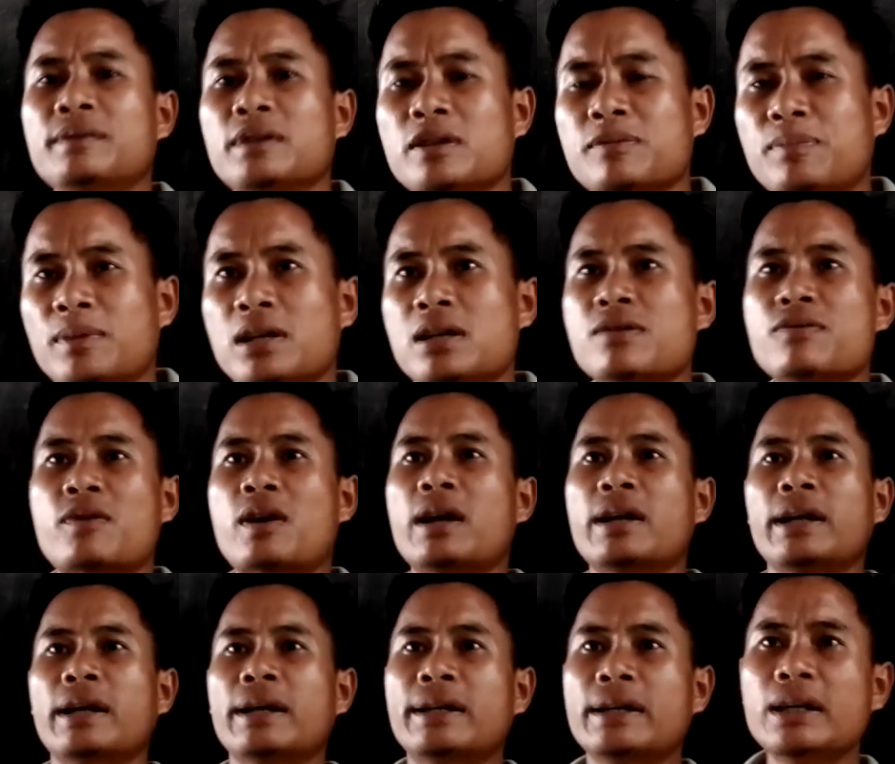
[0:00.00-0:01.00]
place, what
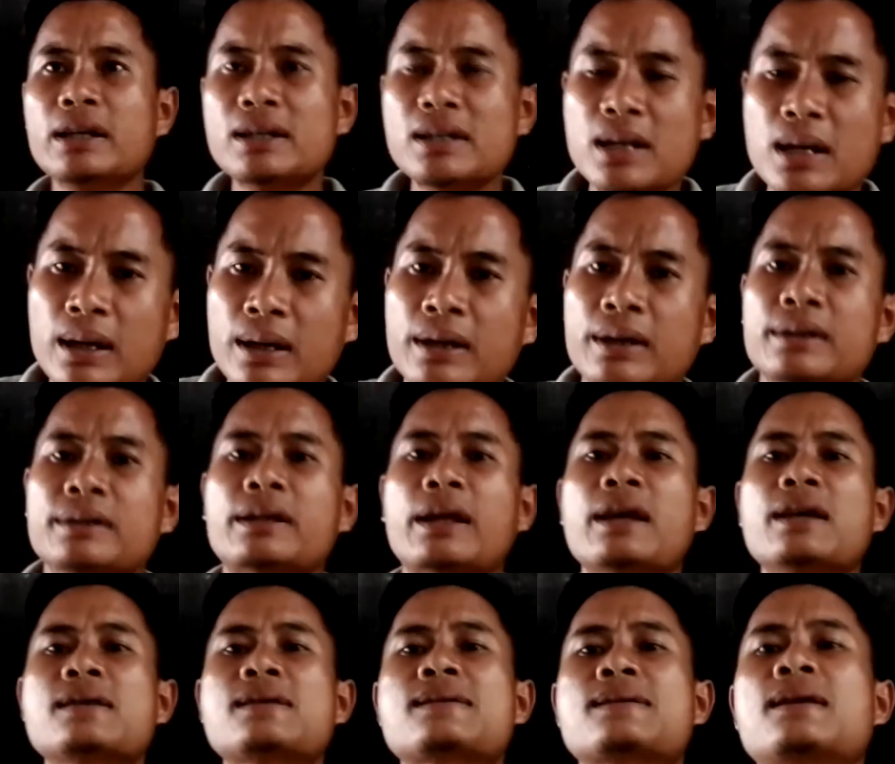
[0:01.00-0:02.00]
they did, they
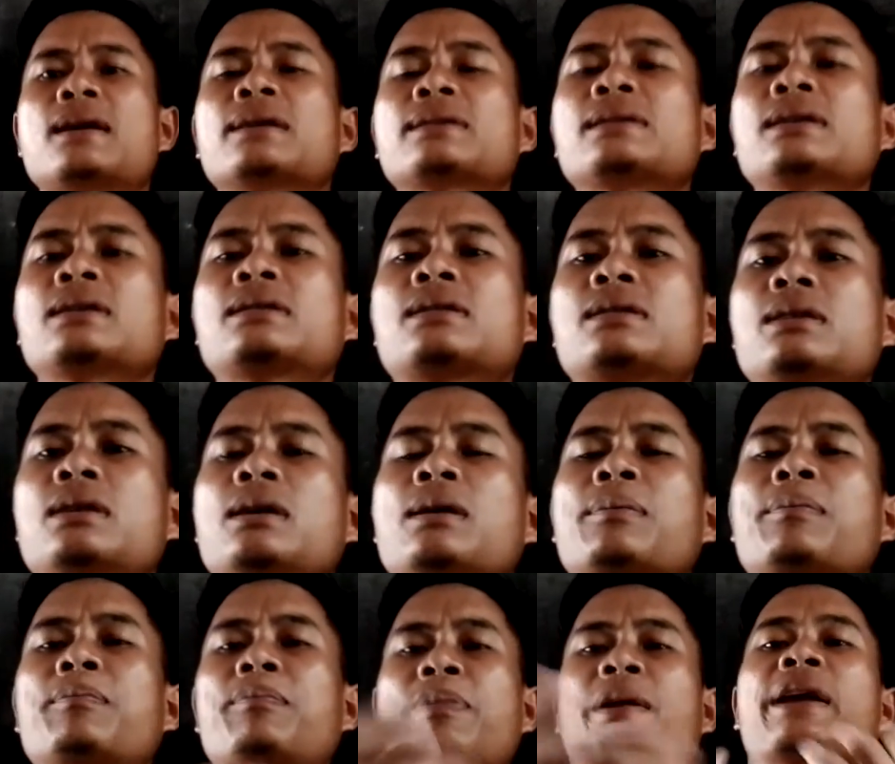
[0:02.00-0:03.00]

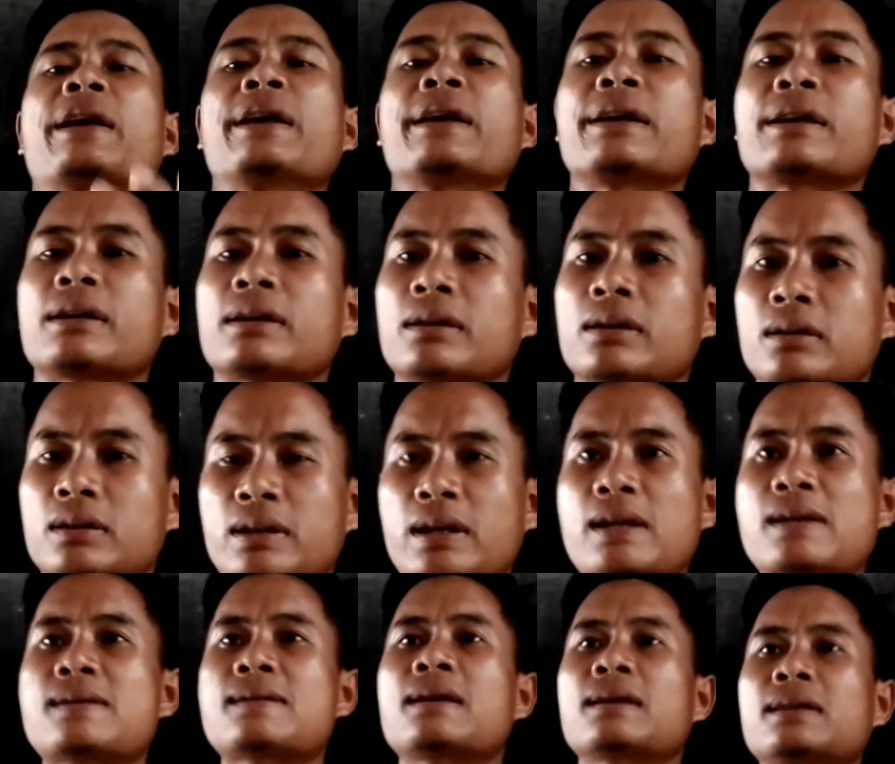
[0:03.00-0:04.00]
started praying. They
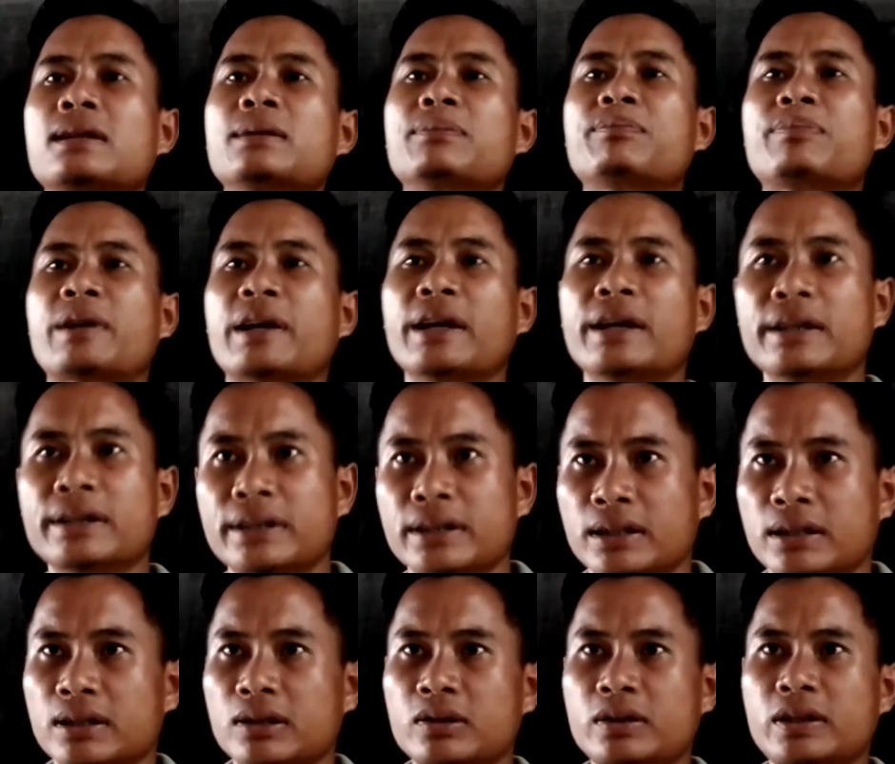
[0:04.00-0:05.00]
started praying there.
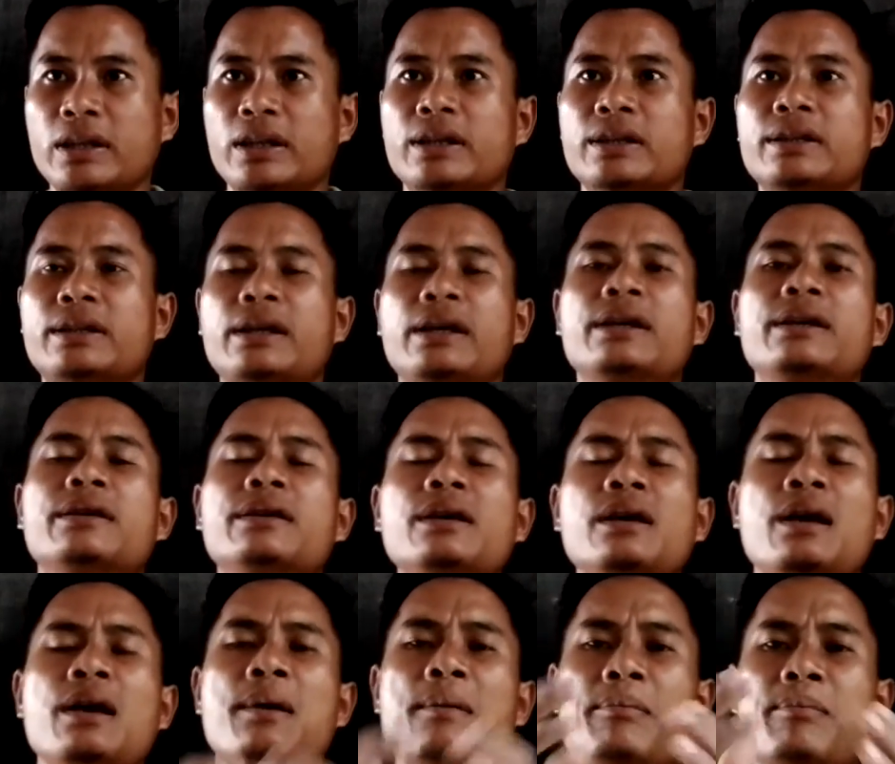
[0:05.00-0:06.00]
Okay,
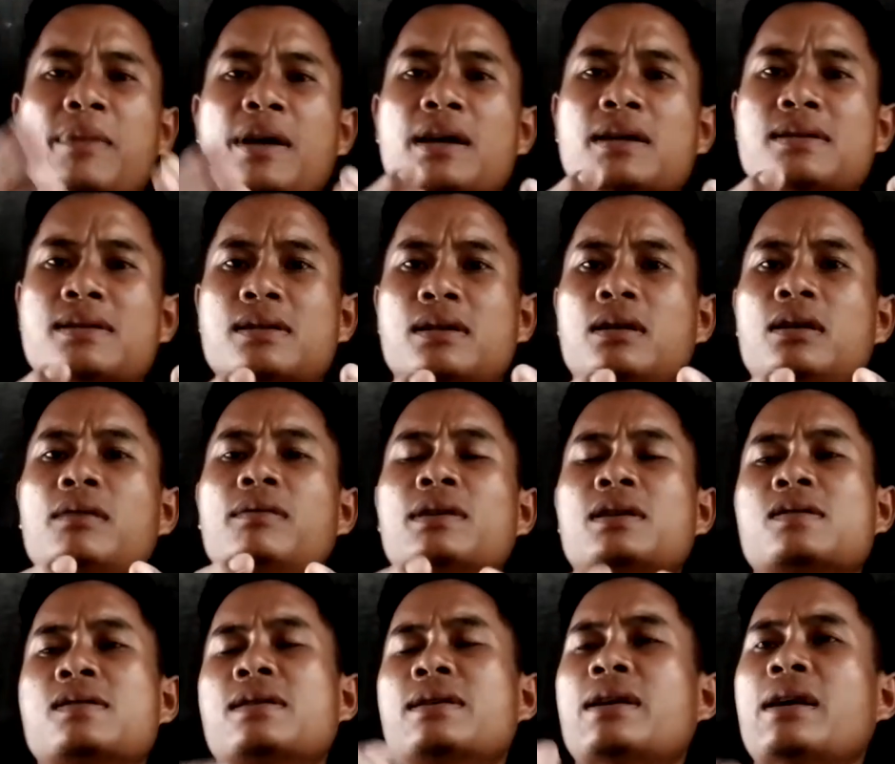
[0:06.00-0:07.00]
they made
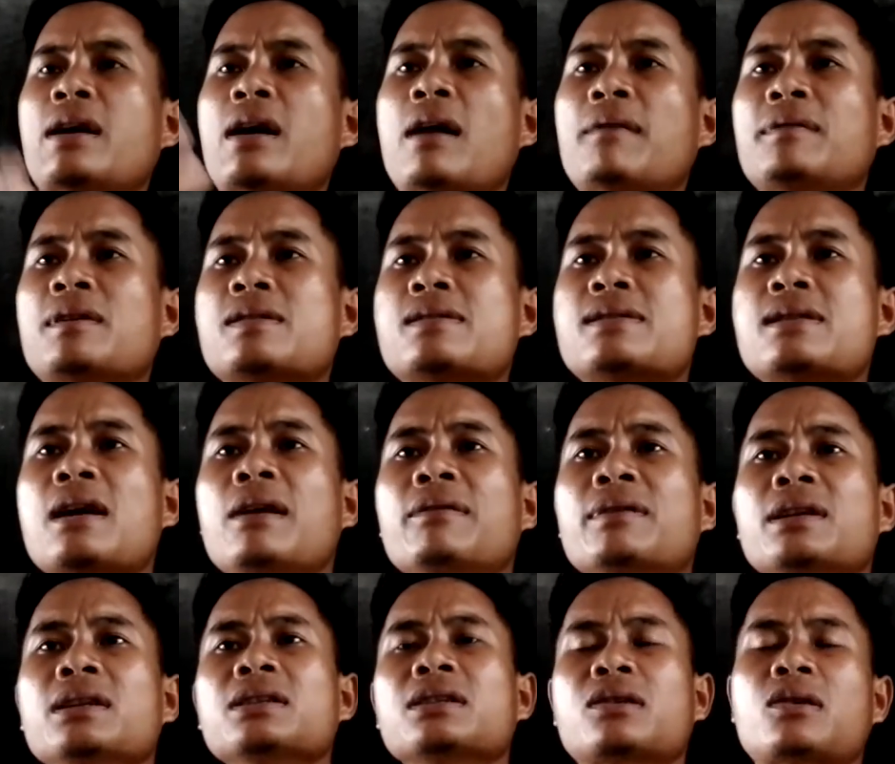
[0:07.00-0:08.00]
they have
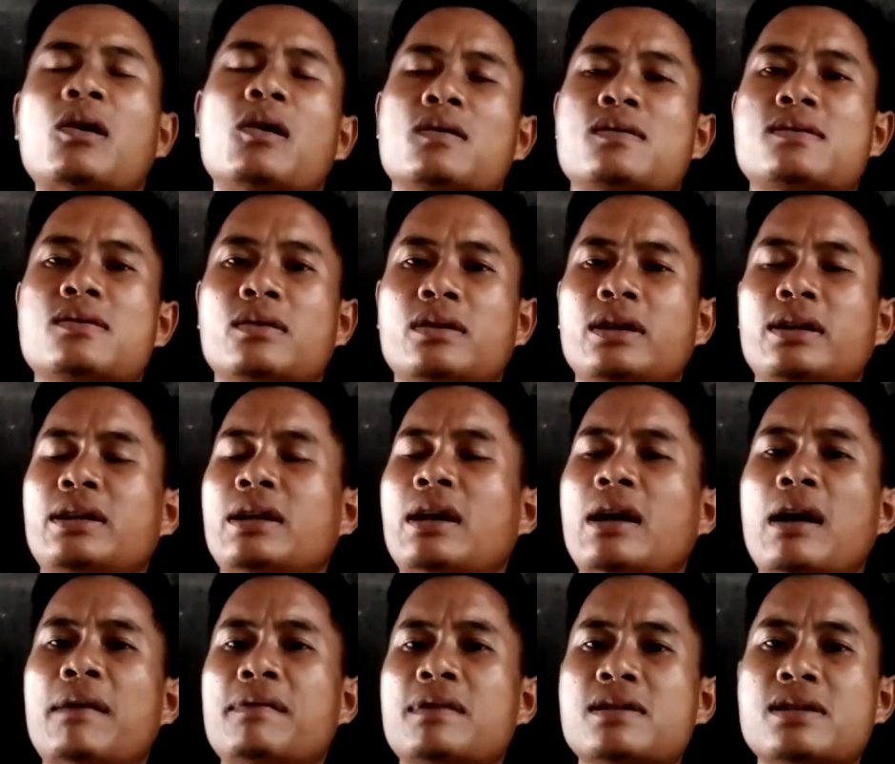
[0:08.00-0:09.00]
several gods. Okay, they
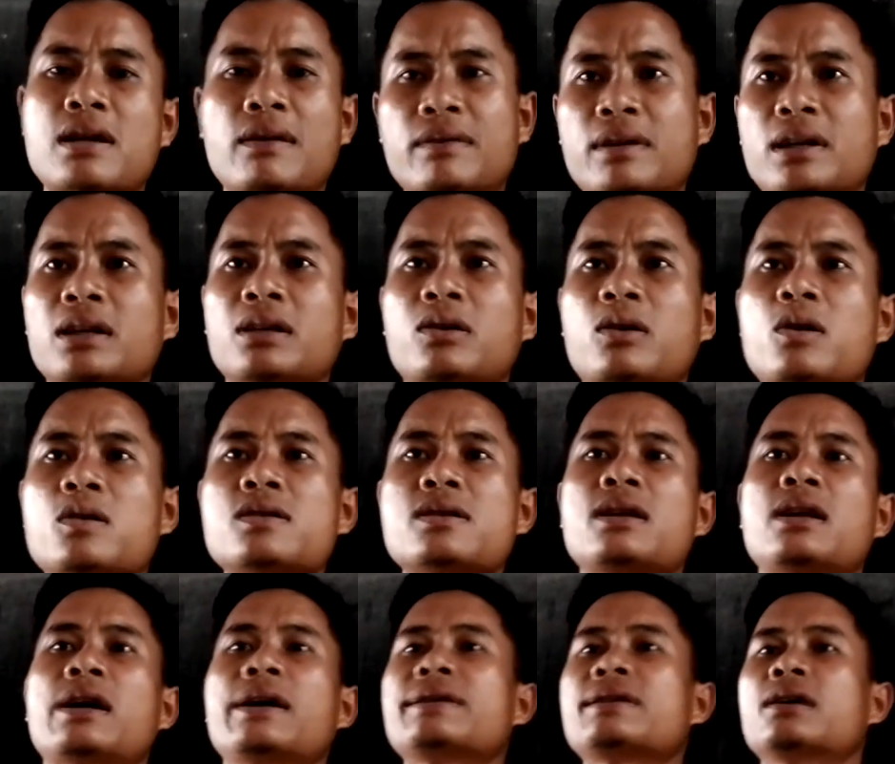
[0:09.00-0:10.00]
have several gods
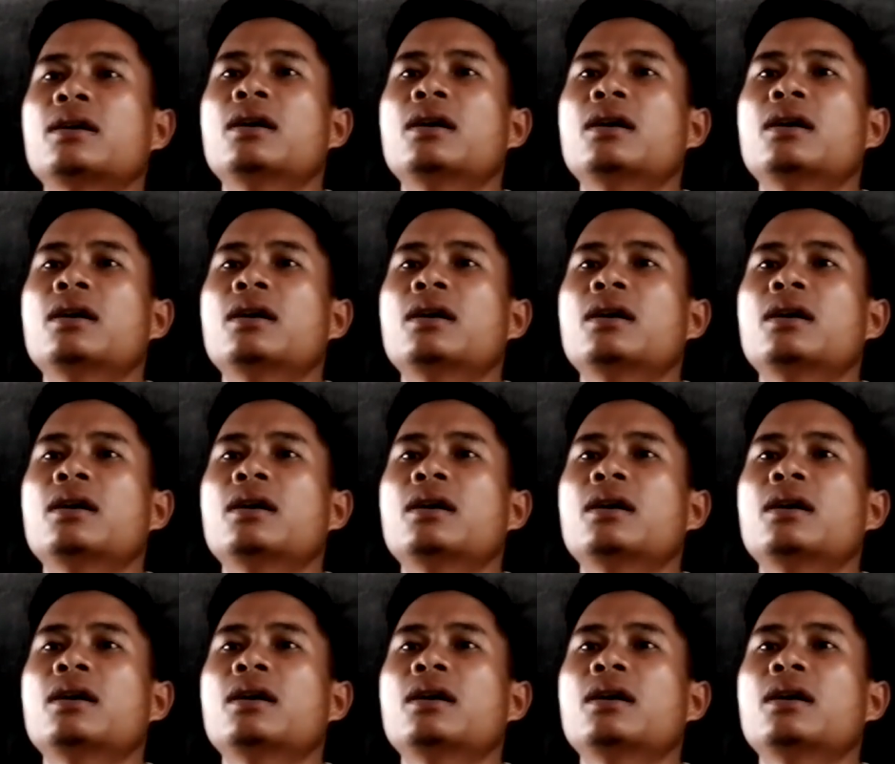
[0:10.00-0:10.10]
like